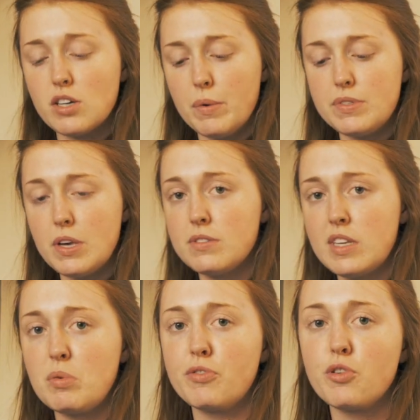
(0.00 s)
I was using
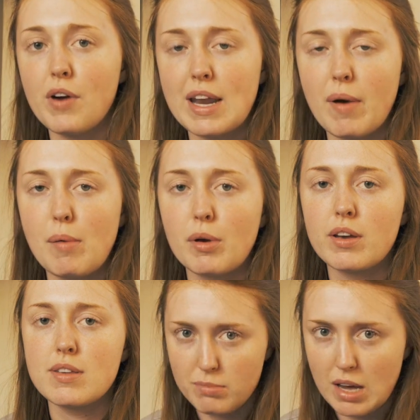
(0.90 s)
these before anyway,
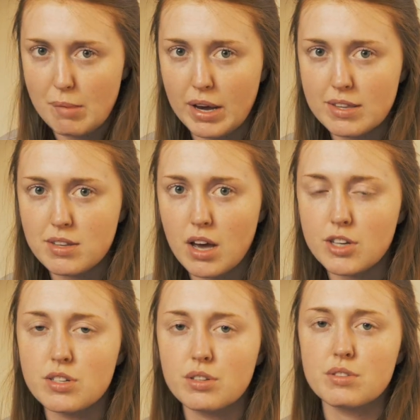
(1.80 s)
because at my
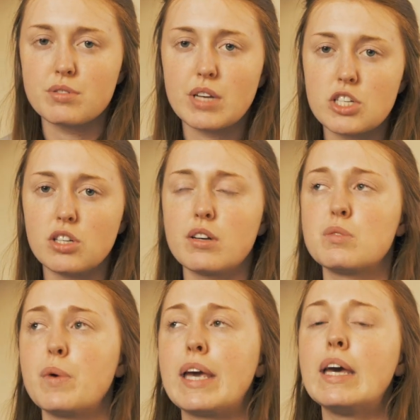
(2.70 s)
surgeon's consultation
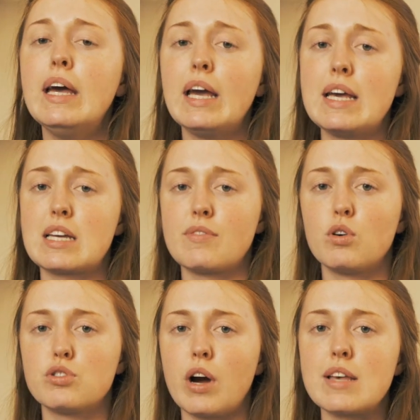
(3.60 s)
last week, he said I've
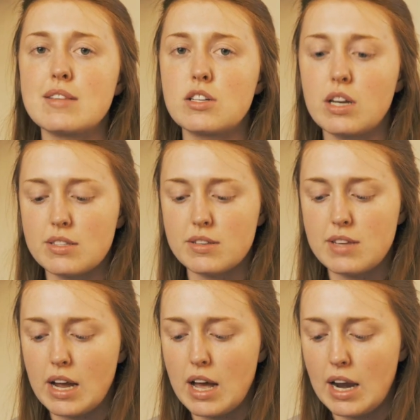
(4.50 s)
got dry eyes naturally, as I was
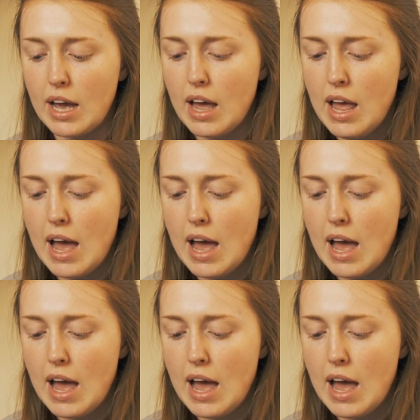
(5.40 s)
saying earlier,